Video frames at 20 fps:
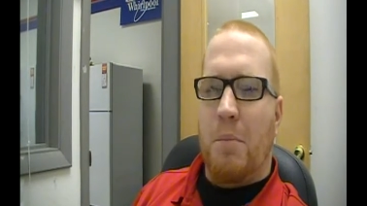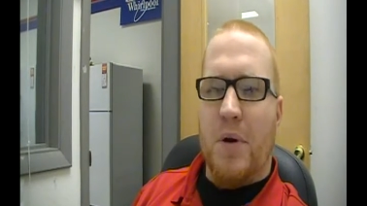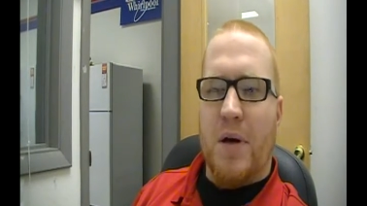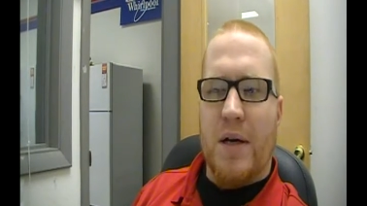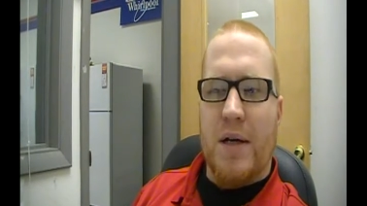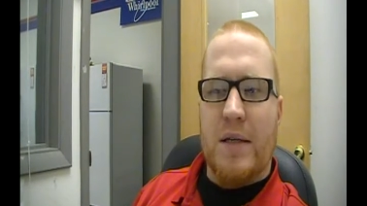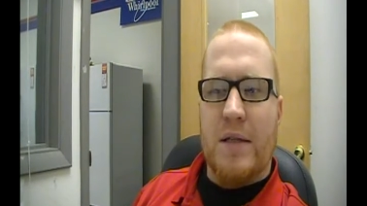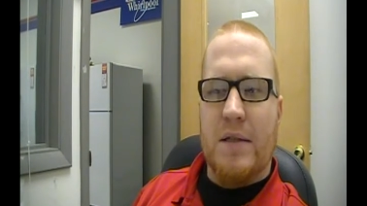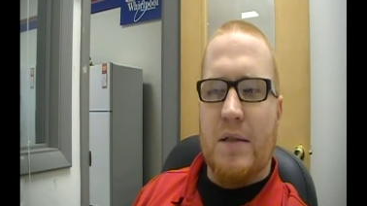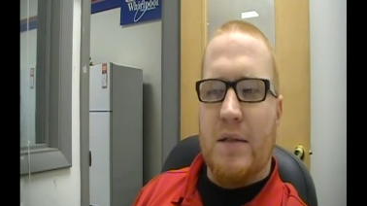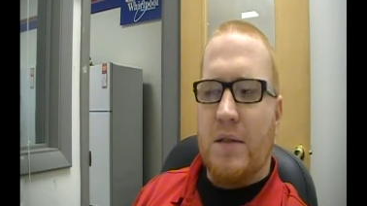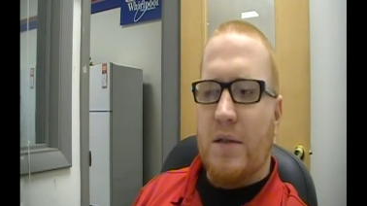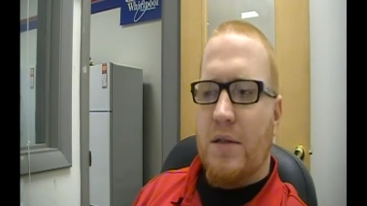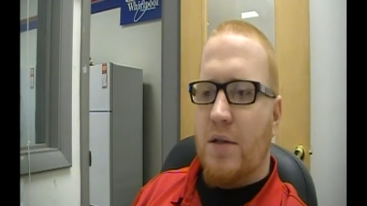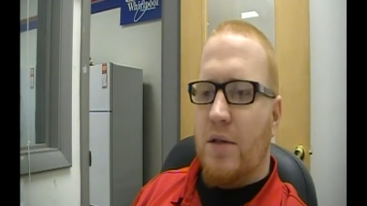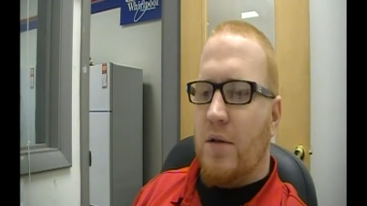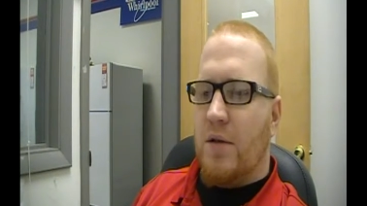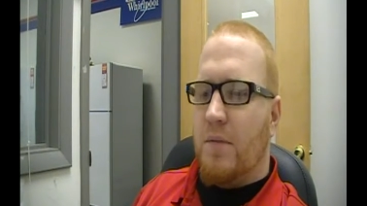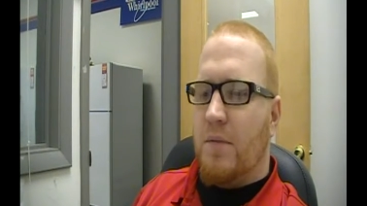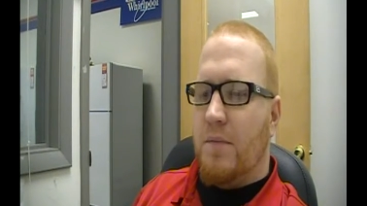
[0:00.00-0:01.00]
But
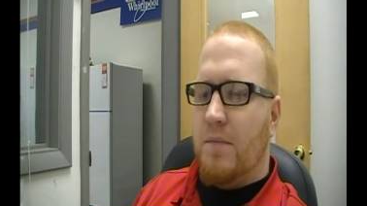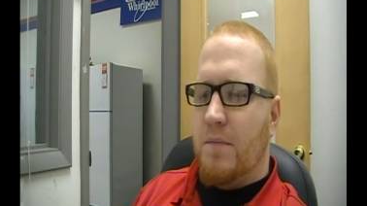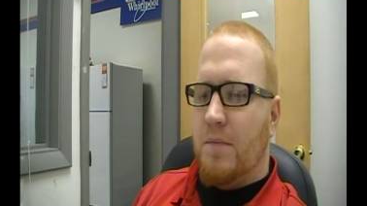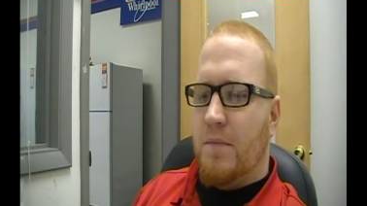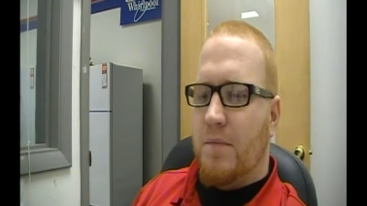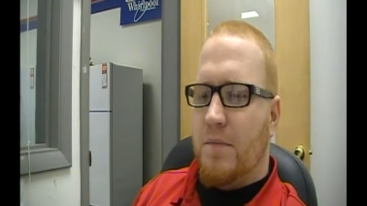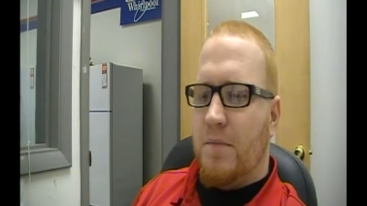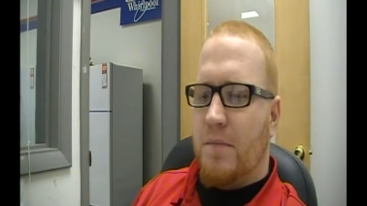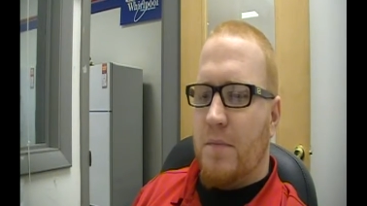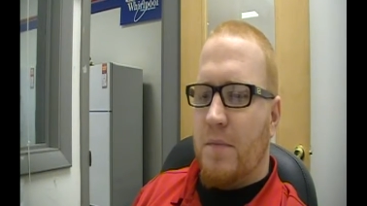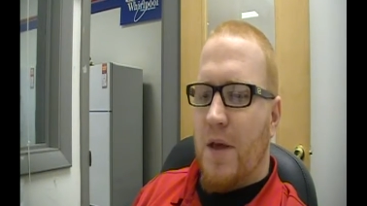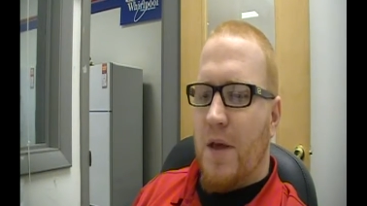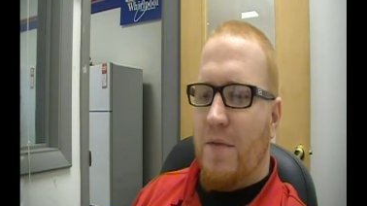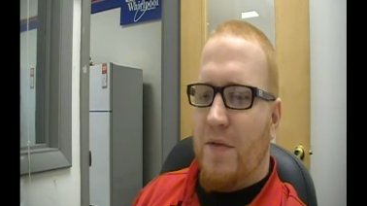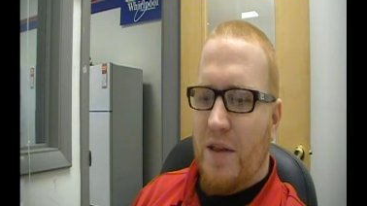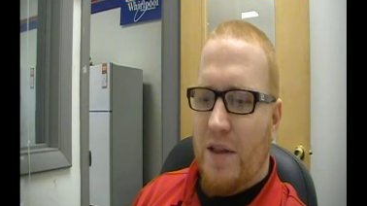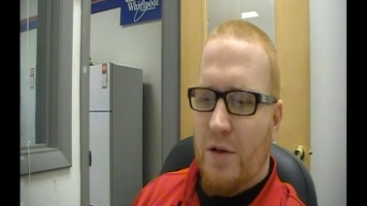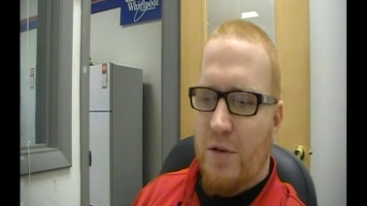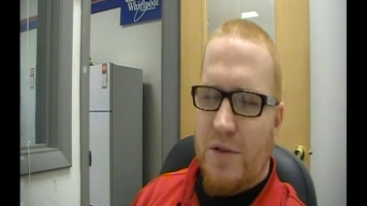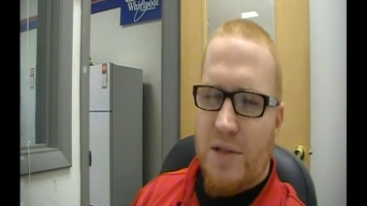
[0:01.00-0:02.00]
you know, if
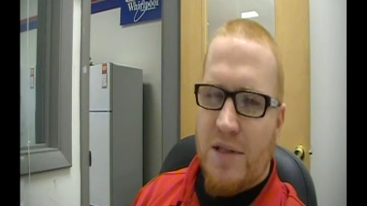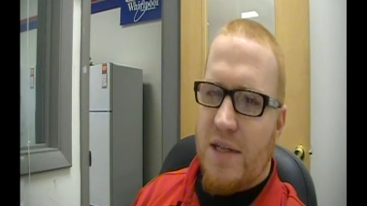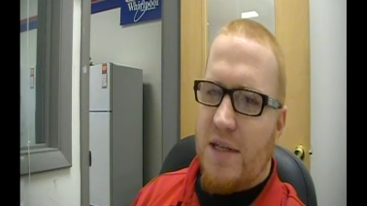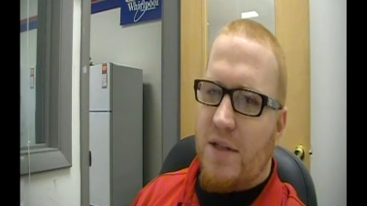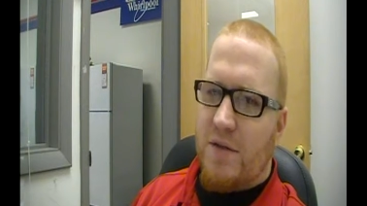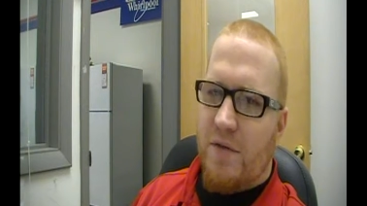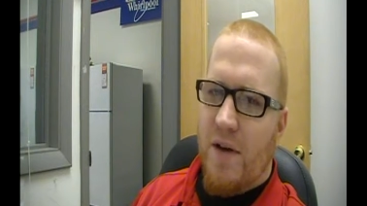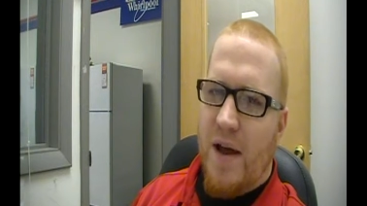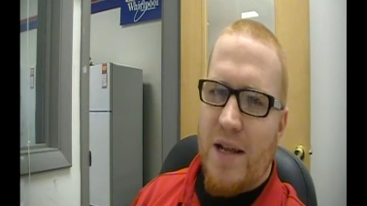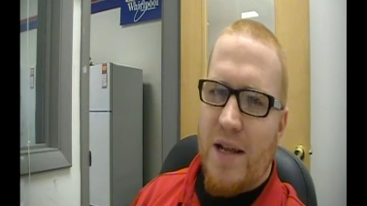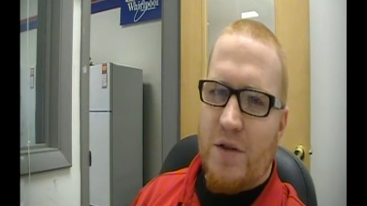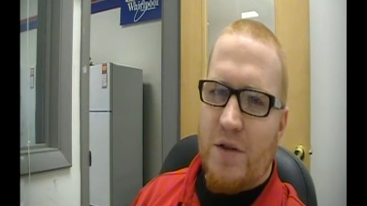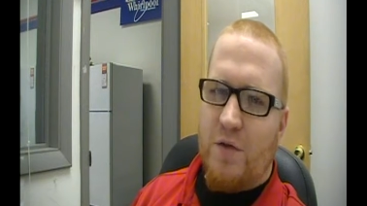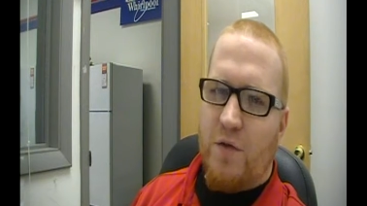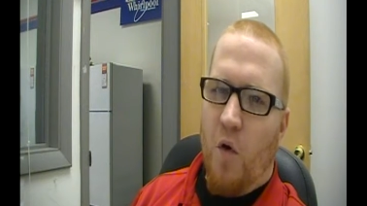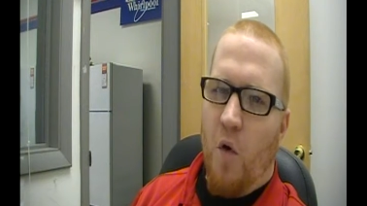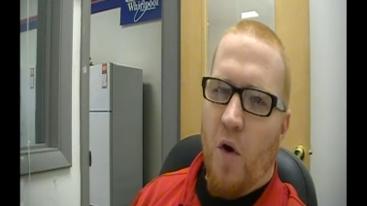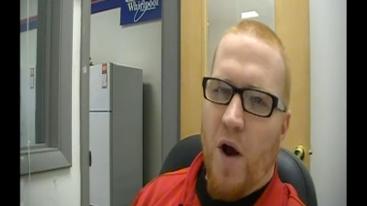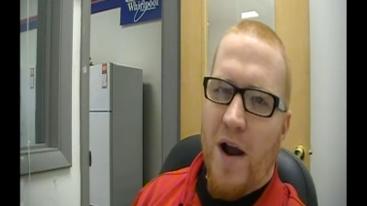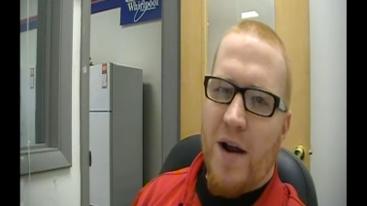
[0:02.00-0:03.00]
he loses this fight, it's
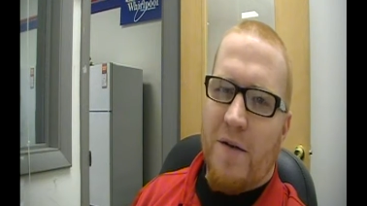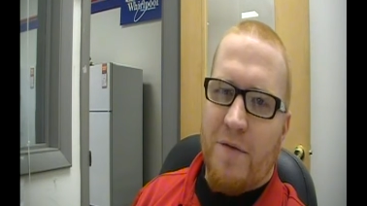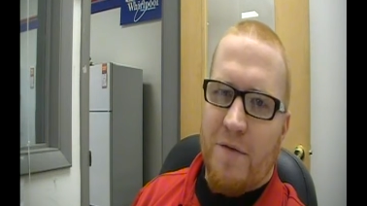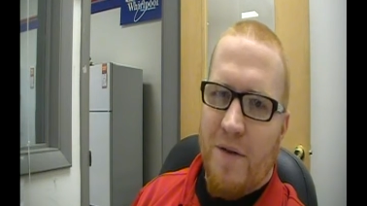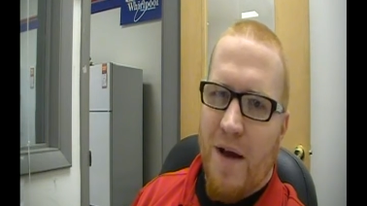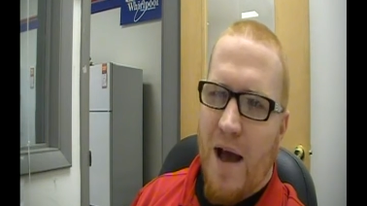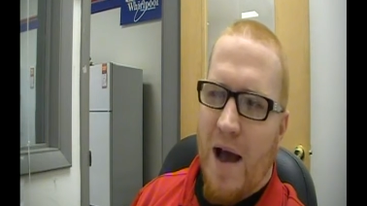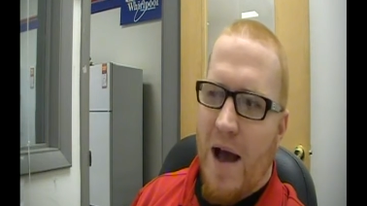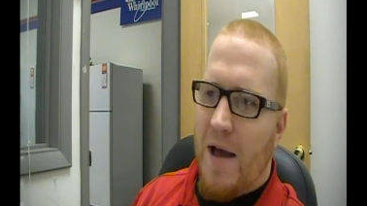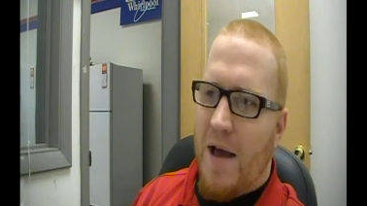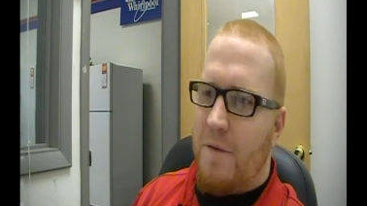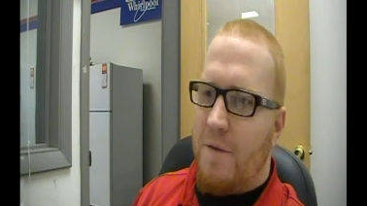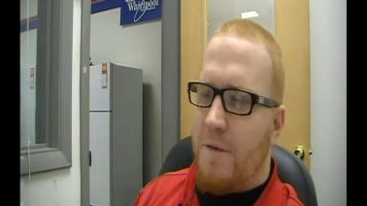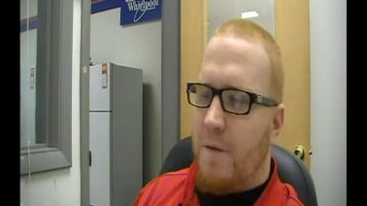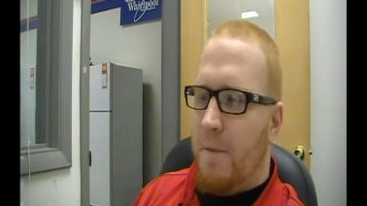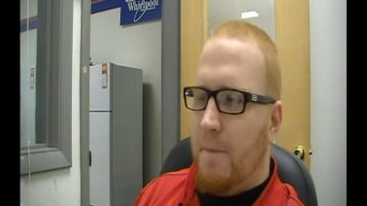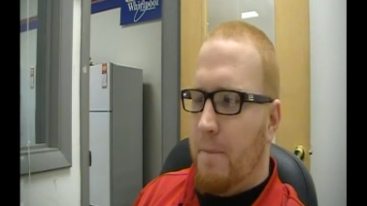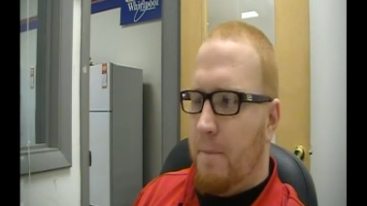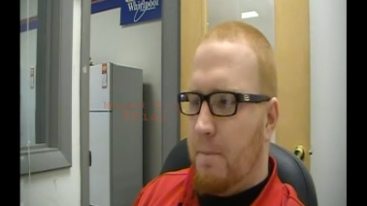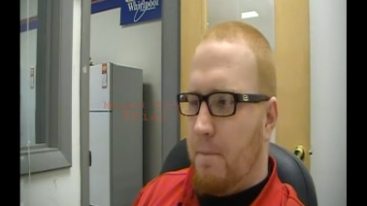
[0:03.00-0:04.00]
four out of five.
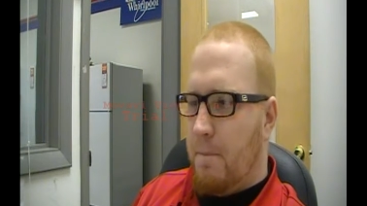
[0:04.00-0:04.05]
